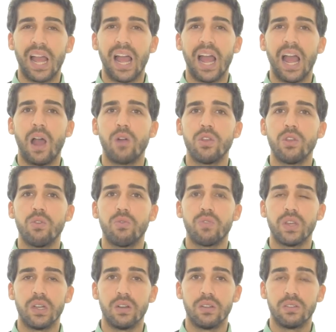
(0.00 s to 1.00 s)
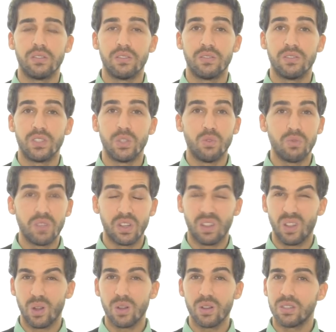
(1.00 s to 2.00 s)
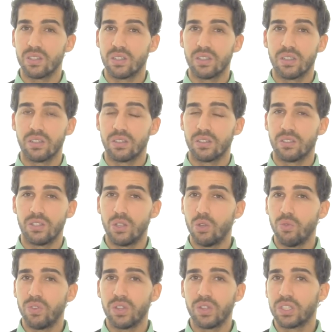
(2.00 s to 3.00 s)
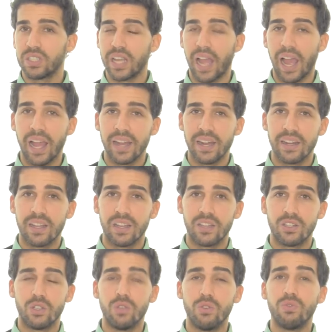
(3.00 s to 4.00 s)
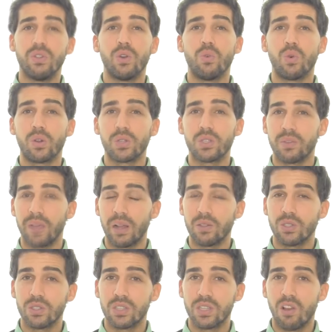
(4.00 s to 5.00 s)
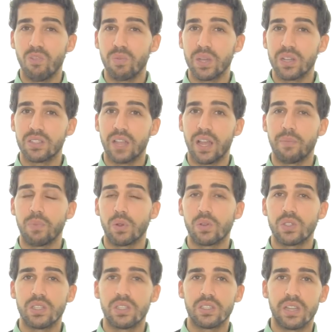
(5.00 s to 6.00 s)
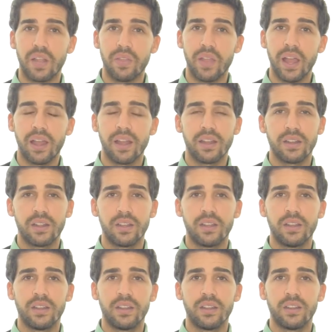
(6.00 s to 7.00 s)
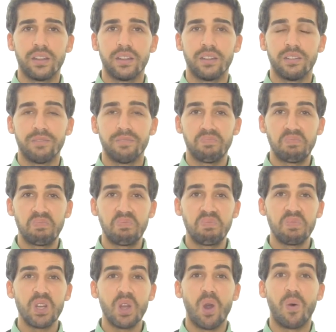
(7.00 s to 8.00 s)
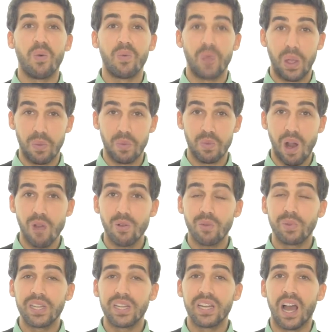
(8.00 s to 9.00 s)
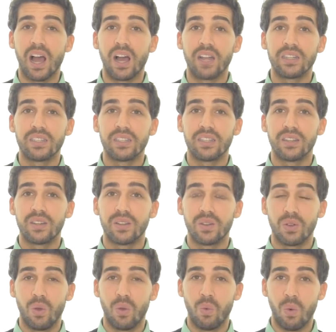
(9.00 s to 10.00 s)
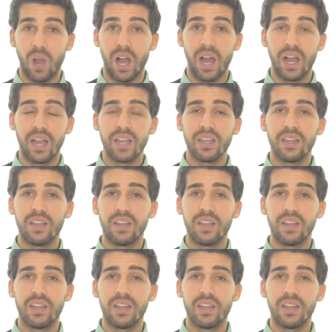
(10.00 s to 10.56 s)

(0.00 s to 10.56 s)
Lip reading: How do you feel? Do you feel hurt? Do you feel sad? Do you feel worse about yourself because that person said that? No, probably not. Why?